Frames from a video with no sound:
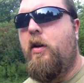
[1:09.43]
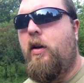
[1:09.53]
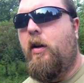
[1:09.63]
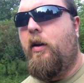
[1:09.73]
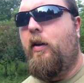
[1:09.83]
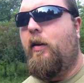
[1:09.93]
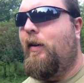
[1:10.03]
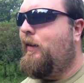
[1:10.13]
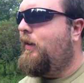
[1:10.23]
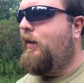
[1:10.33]

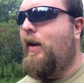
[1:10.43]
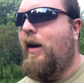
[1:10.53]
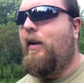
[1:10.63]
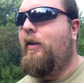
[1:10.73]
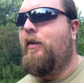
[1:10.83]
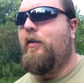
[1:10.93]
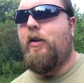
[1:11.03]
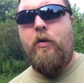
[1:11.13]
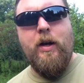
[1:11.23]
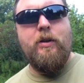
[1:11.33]
a lot of
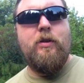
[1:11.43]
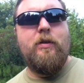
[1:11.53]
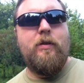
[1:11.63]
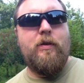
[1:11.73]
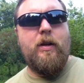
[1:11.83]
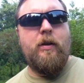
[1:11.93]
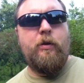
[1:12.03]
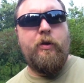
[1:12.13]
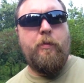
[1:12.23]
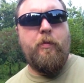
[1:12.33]
donations and
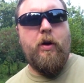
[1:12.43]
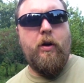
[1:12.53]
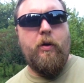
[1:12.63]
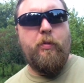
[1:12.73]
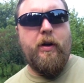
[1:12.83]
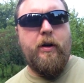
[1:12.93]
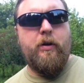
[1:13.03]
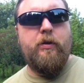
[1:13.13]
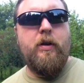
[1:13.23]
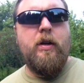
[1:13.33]
things from the
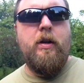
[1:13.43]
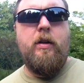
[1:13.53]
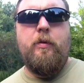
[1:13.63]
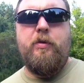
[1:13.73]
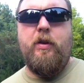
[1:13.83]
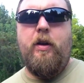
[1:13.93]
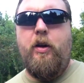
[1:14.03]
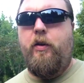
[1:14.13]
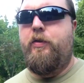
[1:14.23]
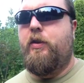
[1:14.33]
players
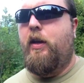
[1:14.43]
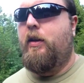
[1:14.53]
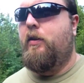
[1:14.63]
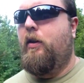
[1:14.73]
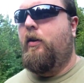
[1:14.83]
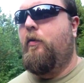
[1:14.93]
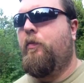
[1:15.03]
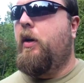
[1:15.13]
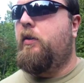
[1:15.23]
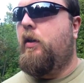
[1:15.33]
themselves, and
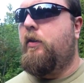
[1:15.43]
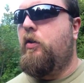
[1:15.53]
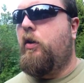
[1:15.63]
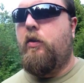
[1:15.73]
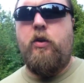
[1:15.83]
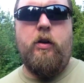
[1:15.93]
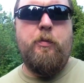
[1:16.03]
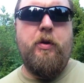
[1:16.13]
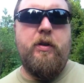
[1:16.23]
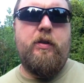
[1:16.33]
but you can certainly
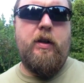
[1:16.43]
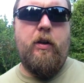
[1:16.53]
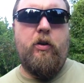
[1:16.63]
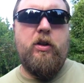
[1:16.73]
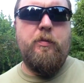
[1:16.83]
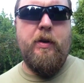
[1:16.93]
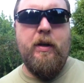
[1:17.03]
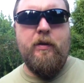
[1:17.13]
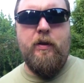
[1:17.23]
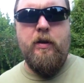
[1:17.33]
put this together cheap and
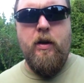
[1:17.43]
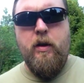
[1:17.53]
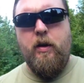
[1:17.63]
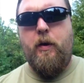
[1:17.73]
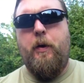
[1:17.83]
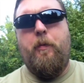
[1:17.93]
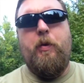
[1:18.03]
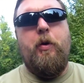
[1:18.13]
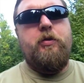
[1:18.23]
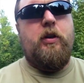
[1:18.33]
easy. The
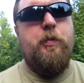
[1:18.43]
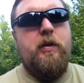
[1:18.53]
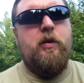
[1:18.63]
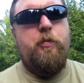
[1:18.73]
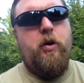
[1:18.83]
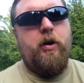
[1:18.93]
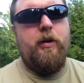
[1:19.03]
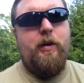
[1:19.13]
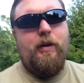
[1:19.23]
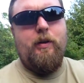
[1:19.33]
most expensive part
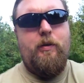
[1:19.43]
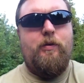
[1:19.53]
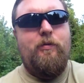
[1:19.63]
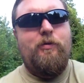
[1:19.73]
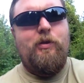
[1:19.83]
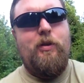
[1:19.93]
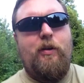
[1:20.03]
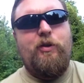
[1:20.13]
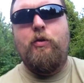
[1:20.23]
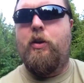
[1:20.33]
is just a
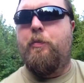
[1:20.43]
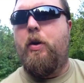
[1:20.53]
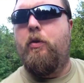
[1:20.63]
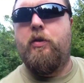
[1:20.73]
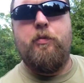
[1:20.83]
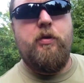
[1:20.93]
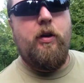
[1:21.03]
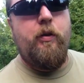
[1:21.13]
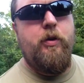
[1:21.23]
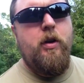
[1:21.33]
few of the components
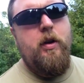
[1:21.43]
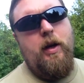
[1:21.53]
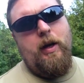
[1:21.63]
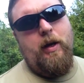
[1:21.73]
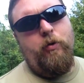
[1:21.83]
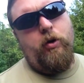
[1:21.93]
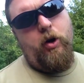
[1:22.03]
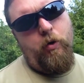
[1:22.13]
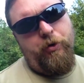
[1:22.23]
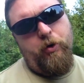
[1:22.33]
themselves, and I'm going to
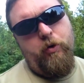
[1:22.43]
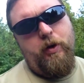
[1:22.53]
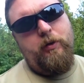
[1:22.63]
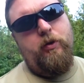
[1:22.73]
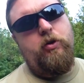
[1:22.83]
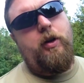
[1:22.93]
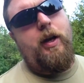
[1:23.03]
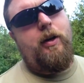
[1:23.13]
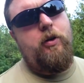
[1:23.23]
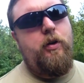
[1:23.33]
go through this and show you
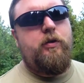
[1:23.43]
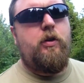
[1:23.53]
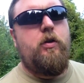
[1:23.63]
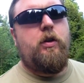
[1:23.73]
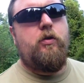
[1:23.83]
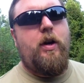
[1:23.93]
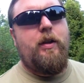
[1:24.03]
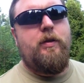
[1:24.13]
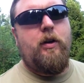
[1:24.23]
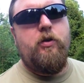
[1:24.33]
how to do it so you can try
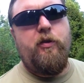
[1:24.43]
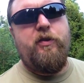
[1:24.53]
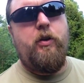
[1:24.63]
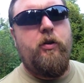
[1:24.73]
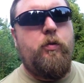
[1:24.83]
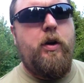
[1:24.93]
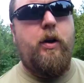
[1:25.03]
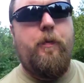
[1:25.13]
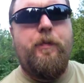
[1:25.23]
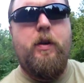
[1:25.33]
this out at your field as well.